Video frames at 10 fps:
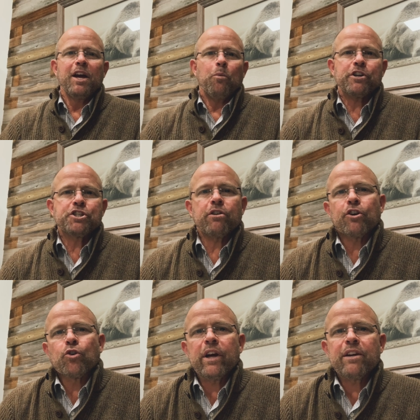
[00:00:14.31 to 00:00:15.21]
want to share
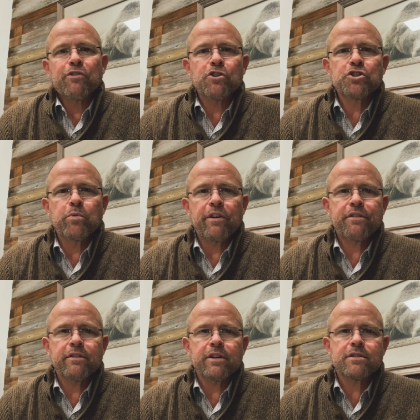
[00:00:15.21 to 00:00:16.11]
a great verse with
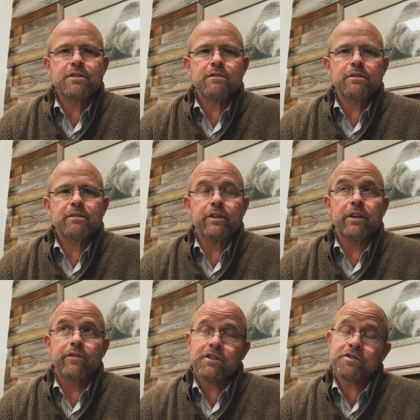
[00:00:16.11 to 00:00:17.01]
you that's you
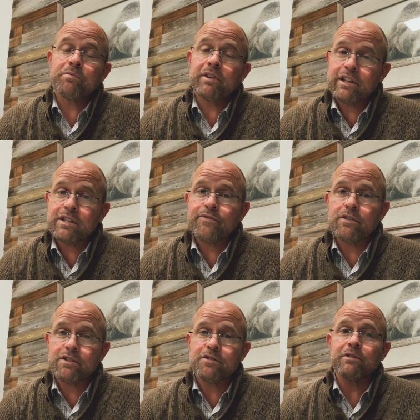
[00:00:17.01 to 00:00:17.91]
know, this really is a
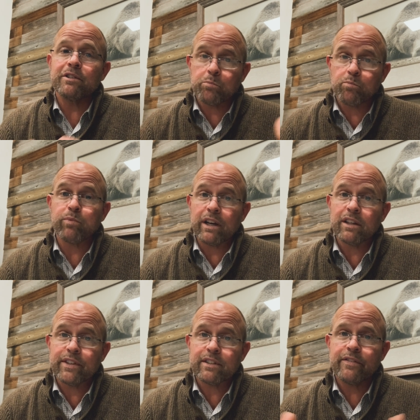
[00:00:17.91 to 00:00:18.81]
verse that's really
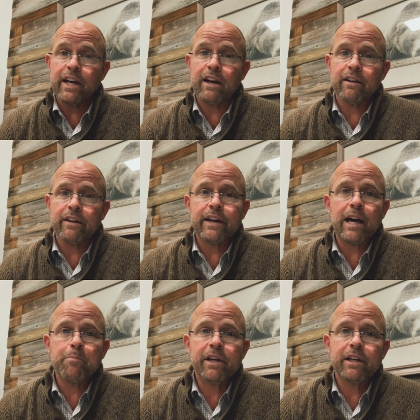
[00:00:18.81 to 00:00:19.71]
relevant to the area that
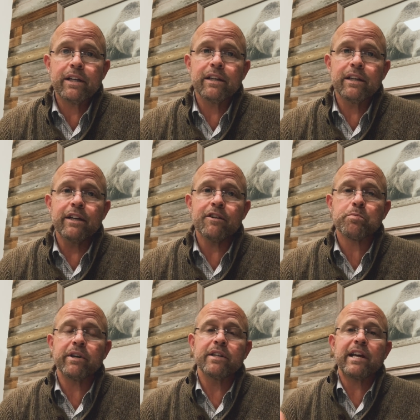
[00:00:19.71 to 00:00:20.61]
I'm in. And, and here's
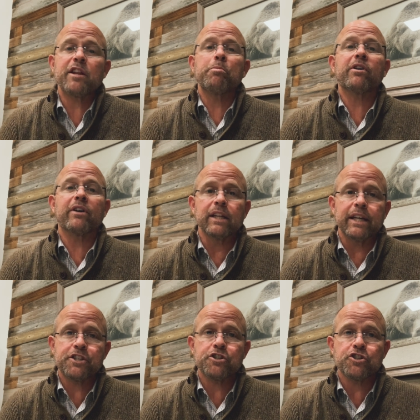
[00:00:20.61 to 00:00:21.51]
what it is. Out of the book of
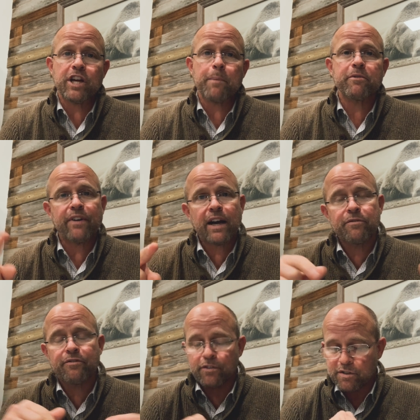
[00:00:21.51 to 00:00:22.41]
Galatians, chapter
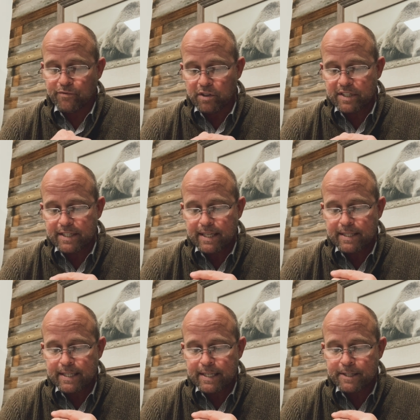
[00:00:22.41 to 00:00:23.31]
5, first verse, he
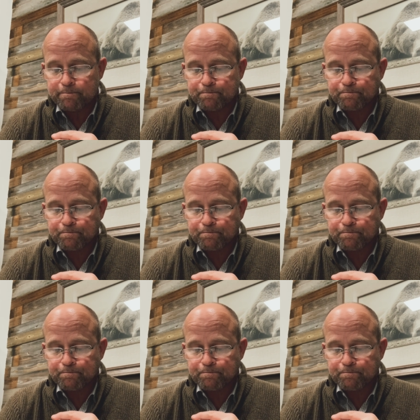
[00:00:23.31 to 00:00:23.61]
says this.